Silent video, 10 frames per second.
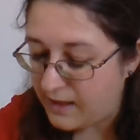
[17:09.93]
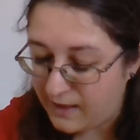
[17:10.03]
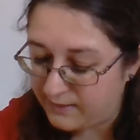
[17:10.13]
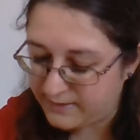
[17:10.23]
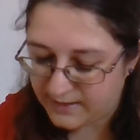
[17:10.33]

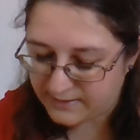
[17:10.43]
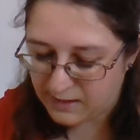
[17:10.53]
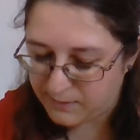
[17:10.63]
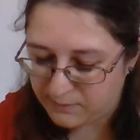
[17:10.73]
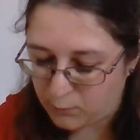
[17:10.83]
Else had I
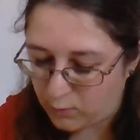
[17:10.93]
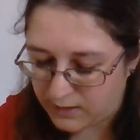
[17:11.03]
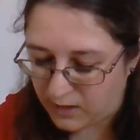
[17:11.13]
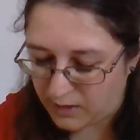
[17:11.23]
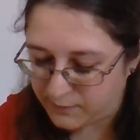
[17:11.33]
been more
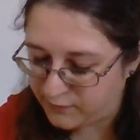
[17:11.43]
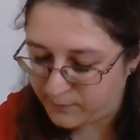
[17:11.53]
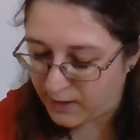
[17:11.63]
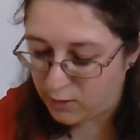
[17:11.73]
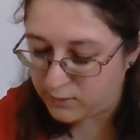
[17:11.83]
alarmed, for
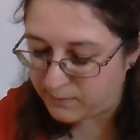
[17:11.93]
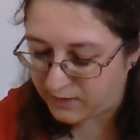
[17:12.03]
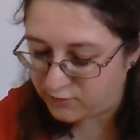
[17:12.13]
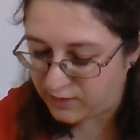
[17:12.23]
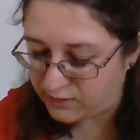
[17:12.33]
my own
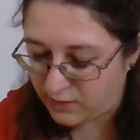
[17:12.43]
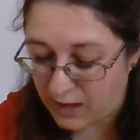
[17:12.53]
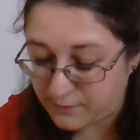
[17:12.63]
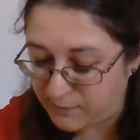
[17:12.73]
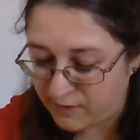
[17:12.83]

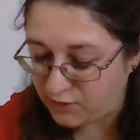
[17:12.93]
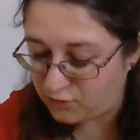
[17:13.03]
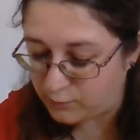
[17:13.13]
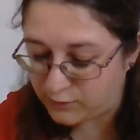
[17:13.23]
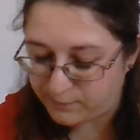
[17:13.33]

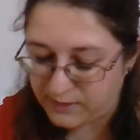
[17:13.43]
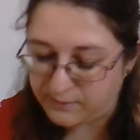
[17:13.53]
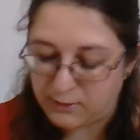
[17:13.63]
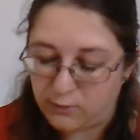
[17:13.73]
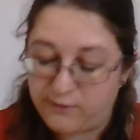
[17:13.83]
admiration would have bid
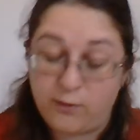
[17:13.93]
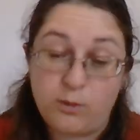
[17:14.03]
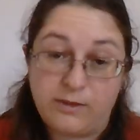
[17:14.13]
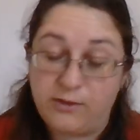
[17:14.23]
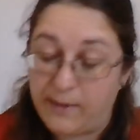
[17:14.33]
me look
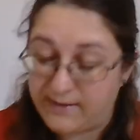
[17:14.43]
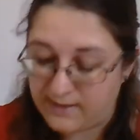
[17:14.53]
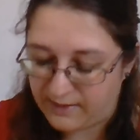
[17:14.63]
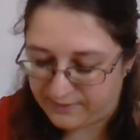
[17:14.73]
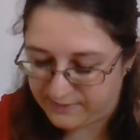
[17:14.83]
forward to my
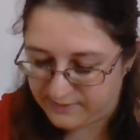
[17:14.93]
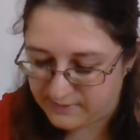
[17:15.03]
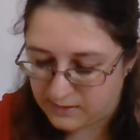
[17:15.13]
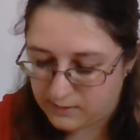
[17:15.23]
son's.